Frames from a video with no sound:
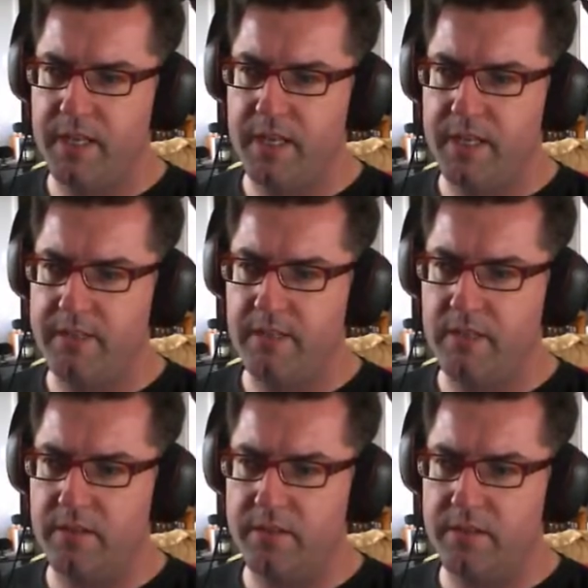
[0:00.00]
It's
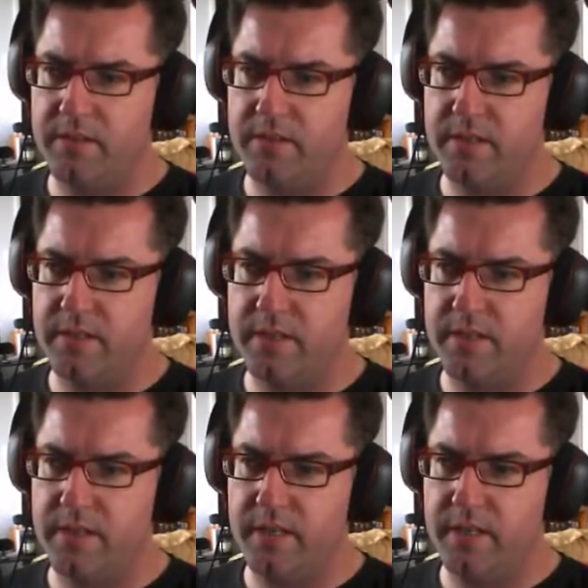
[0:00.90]
locked.
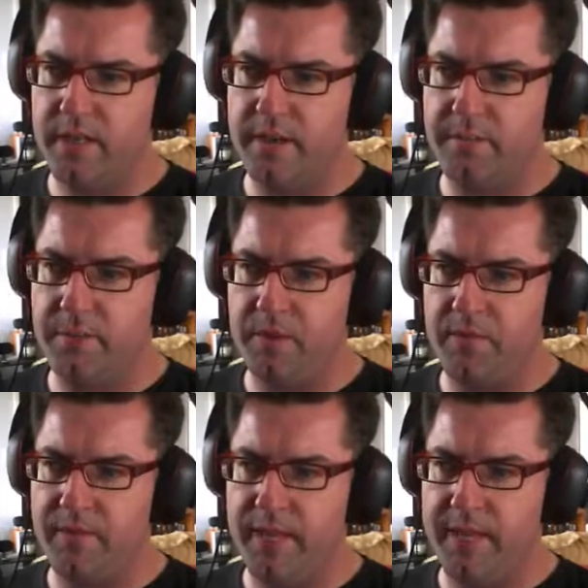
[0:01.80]
An emblem
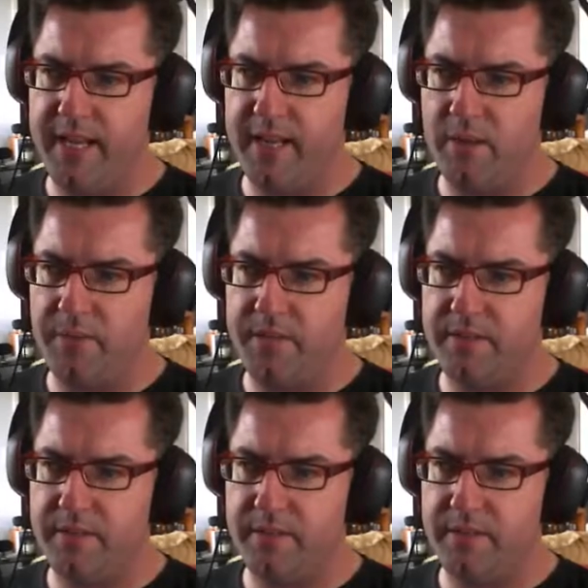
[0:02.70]
of a
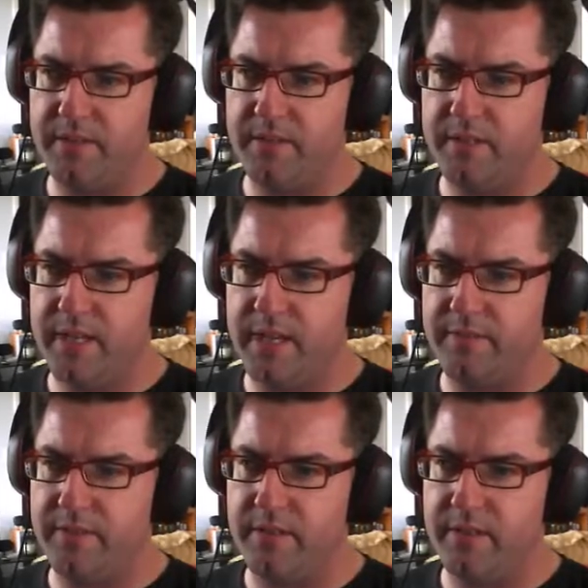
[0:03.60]
helmet is
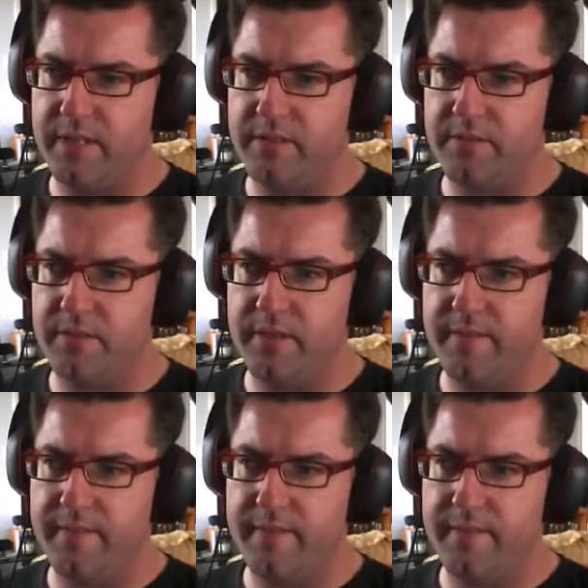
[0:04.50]
carved on it, that's right.